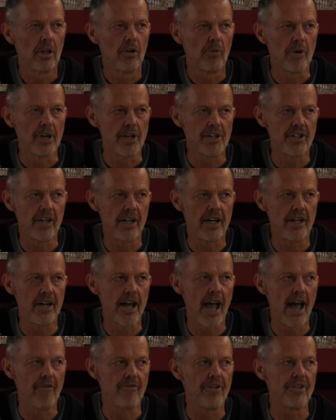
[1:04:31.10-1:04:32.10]
we tend to
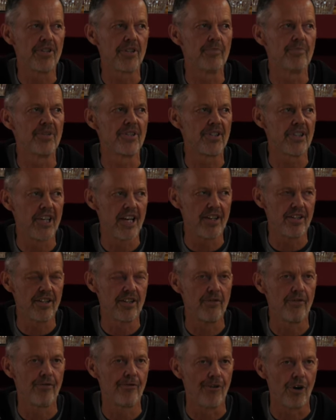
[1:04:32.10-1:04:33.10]
have this
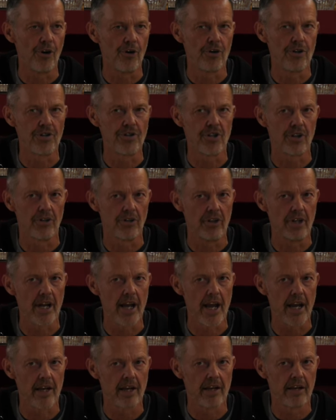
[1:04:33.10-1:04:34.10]
obsessive focus on the
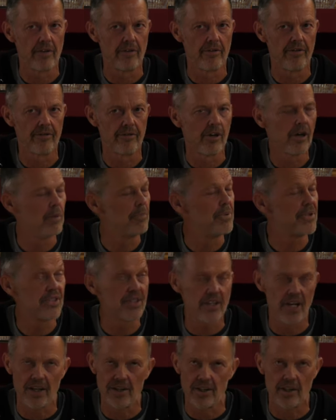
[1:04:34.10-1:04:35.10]
negative.
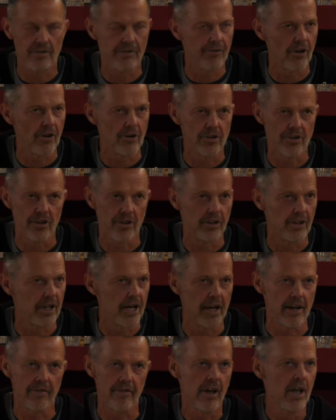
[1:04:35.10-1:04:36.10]
Obsessive focus on the
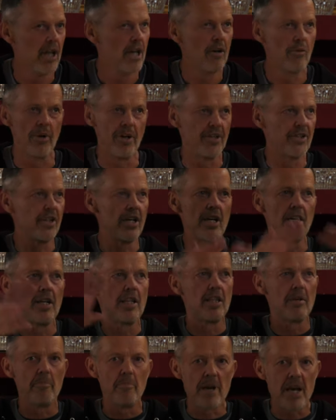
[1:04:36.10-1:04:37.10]
negative. We see it
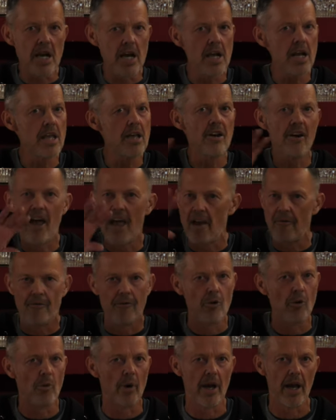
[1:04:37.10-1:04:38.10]
in the media
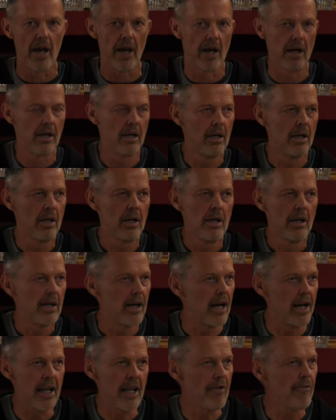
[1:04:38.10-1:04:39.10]
everywhere.
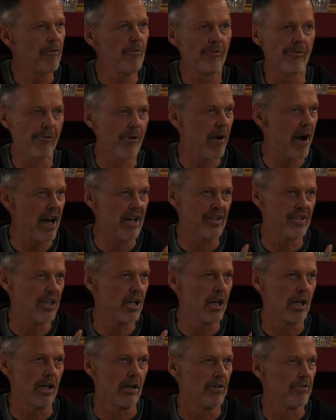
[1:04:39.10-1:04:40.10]
And even for
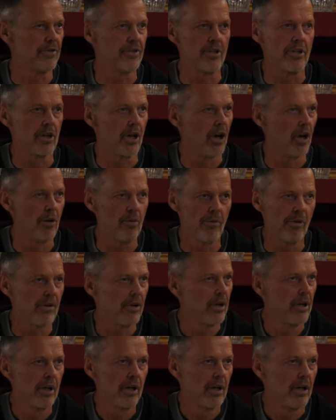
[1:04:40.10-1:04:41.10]
ourselves, you know,
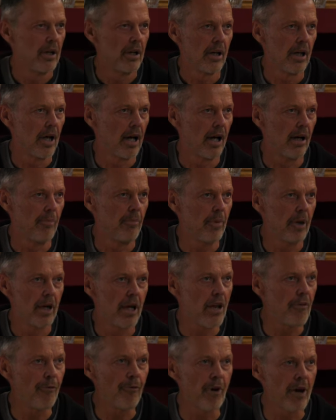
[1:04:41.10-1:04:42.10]
um,
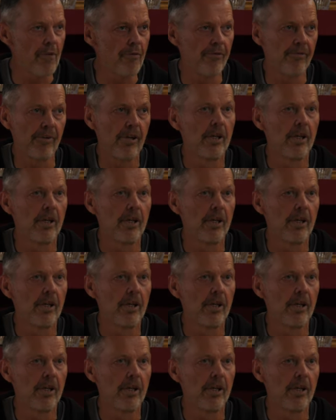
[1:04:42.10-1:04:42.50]
if we've